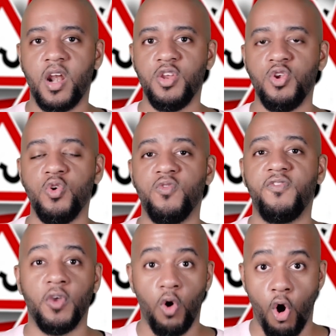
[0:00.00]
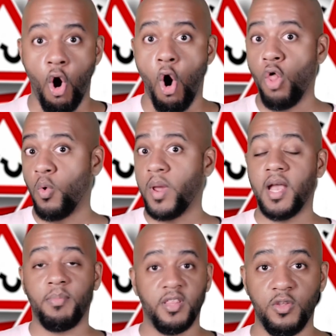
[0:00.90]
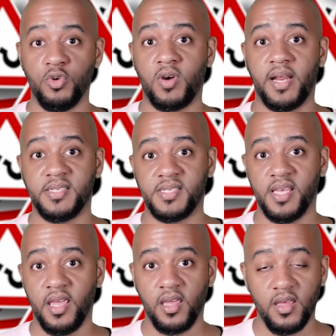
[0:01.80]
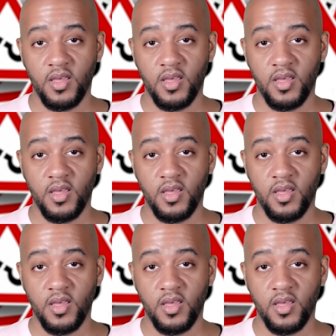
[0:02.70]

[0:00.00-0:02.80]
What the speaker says: you fill all the way up you try to sing.